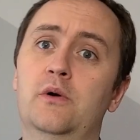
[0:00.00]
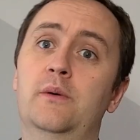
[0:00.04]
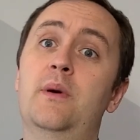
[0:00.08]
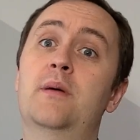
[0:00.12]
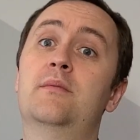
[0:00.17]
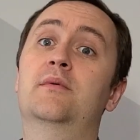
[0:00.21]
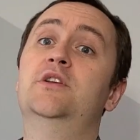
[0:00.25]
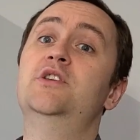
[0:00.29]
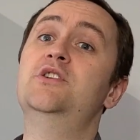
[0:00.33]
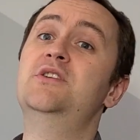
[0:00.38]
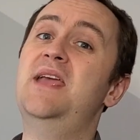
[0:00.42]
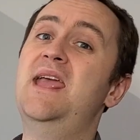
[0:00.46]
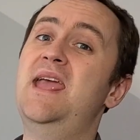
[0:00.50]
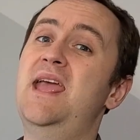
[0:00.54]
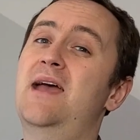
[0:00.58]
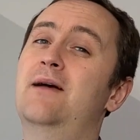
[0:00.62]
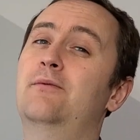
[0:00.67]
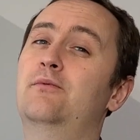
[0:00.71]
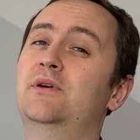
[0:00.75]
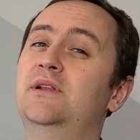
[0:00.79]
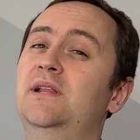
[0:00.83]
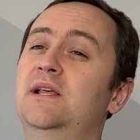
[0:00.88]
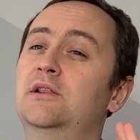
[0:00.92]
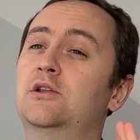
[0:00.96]
Remember, you
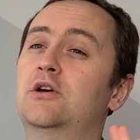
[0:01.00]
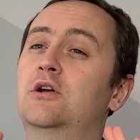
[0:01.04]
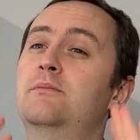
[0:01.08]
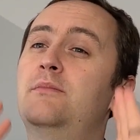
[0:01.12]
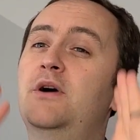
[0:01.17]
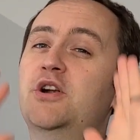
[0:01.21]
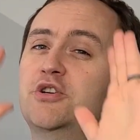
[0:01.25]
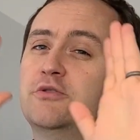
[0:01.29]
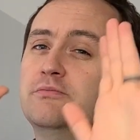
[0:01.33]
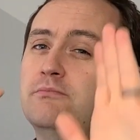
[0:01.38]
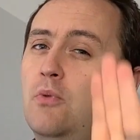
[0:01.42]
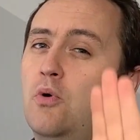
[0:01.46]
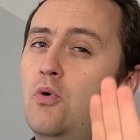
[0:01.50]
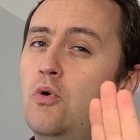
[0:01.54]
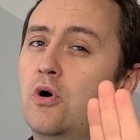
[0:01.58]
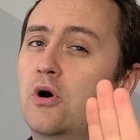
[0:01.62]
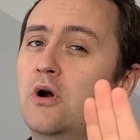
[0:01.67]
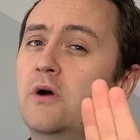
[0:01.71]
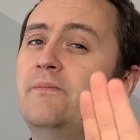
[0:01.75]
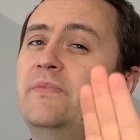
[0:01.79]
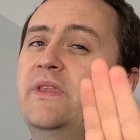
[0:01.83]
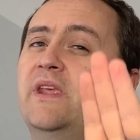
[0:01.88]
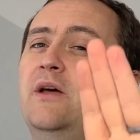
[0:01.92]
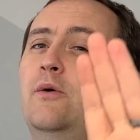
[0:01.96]
can't really learn much
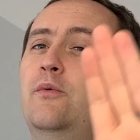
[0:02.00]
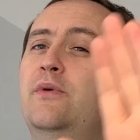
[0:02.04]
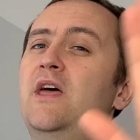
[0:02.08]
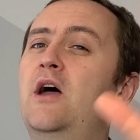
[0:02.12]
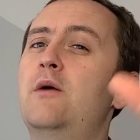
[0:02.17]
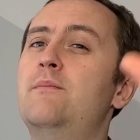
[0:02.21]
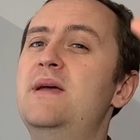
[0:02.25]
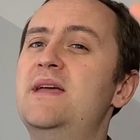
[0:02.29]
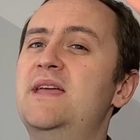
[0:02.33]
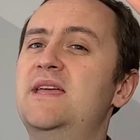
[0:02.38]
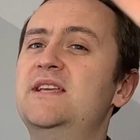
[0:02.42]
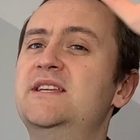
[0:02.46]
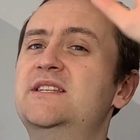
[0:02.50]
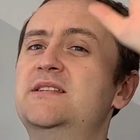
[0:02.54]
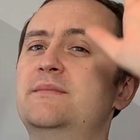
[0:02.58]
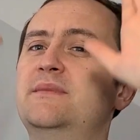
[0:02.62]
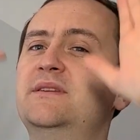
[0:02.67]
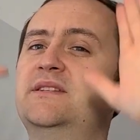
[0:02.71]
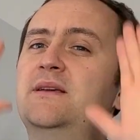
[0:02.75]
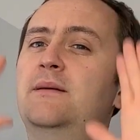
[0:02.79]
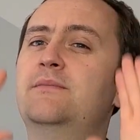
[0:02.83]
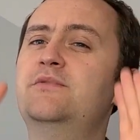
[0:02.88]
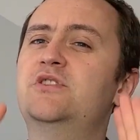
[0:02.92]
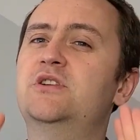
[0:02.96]
more without making some
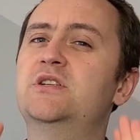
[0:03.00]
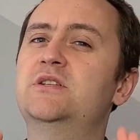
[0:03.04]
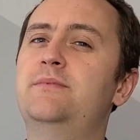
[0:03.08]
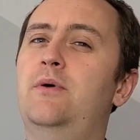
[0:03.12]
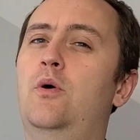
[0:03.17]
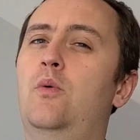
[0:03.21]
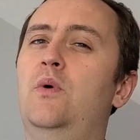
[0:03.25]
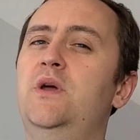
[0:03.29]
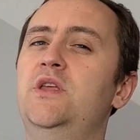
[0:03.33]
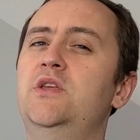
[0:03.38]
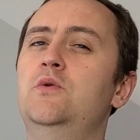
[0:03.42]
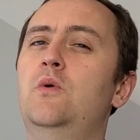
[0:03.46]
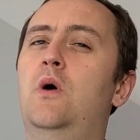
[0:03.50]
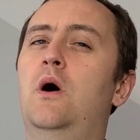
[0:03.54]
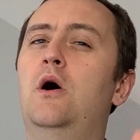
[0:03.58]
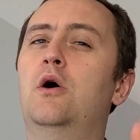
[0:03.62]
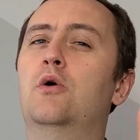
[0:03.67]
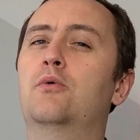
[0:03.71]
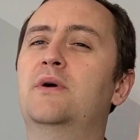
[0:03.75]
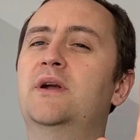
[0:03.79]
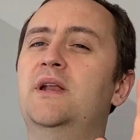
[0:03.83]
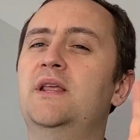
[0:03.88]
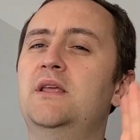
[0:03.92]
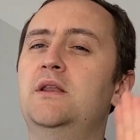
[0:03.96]
assumptions about what you
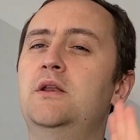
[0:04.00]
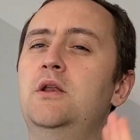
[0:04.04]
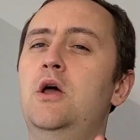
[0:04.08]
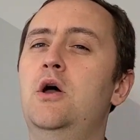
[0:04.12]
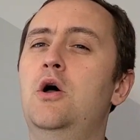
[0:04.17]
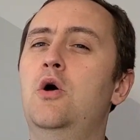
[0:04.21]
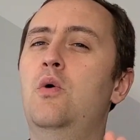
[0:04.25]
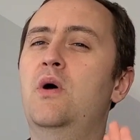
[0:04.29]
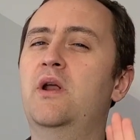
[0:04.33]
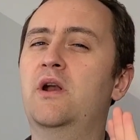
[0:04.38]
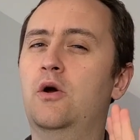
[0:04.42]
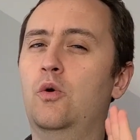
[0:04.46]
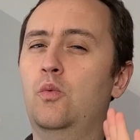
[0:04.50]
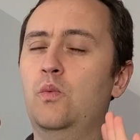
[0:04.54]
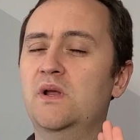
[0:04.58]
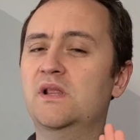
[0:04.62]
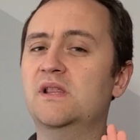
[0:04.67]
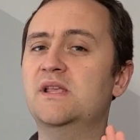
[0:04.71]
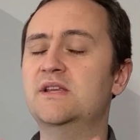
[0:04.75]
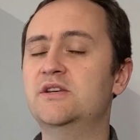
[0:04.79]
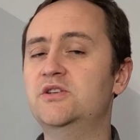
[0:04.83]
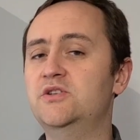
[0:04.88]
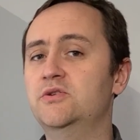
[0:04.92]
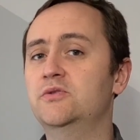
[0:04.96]
already know and are
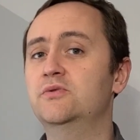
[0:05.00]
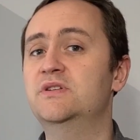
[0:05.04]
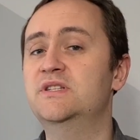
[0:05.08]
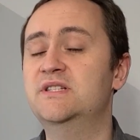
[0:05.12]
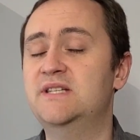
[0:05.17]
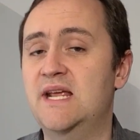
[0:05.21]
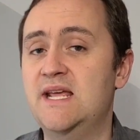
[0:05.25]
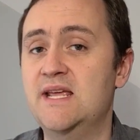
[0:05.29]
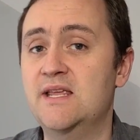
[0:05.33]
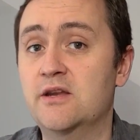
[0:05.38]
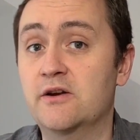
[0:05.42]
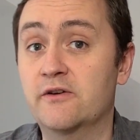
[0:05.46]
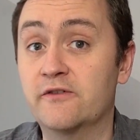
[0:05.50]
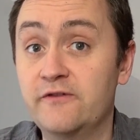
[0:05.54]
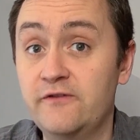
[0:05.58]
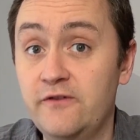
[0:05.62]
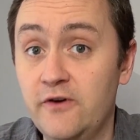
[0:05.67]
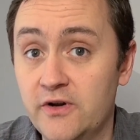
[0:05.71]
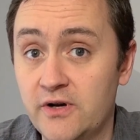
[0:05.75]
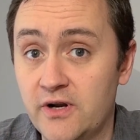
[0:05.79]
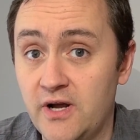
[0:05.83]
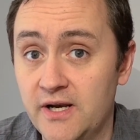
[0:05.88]
willing to stake your foot